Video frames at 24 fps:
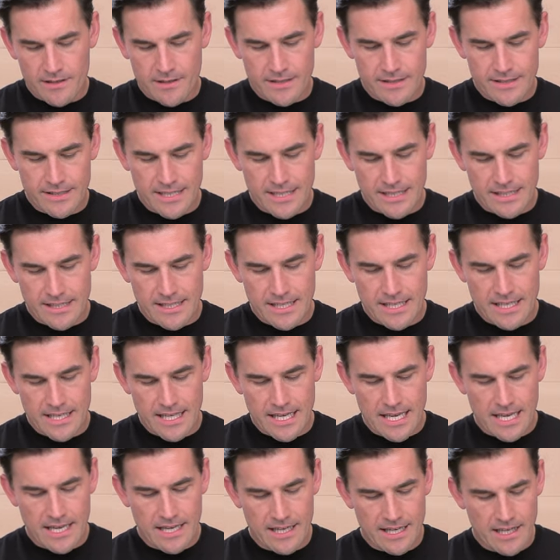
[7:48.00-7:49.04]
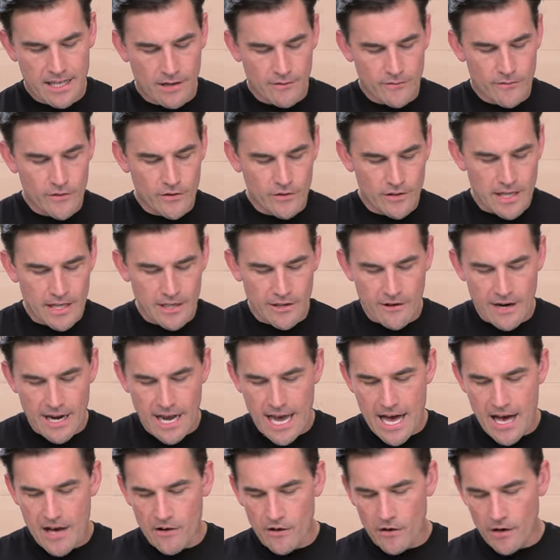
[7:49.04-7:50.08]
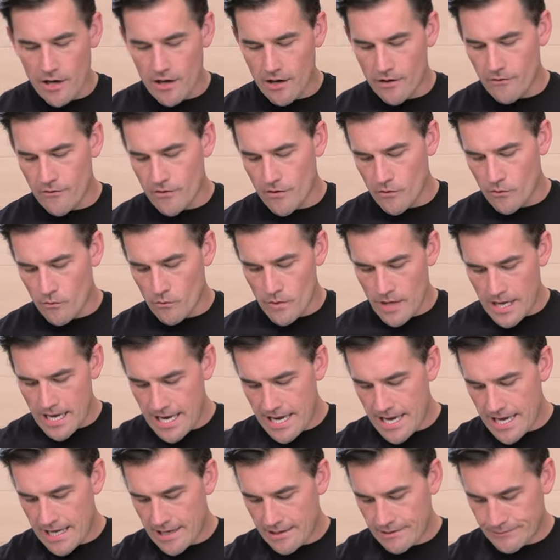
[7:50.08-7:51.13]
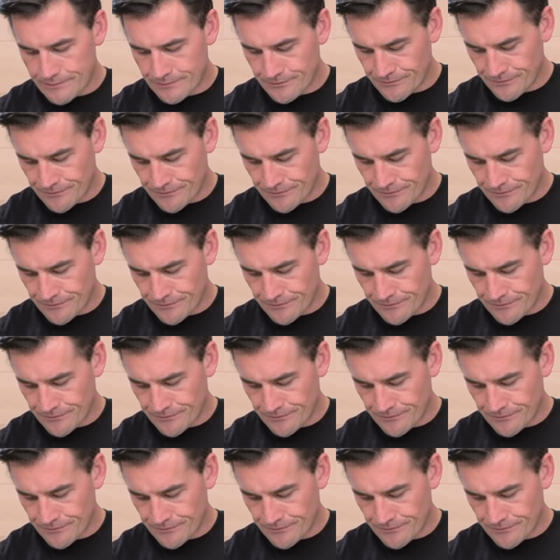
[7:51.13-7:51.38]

Let's get the comfort liner out of the way.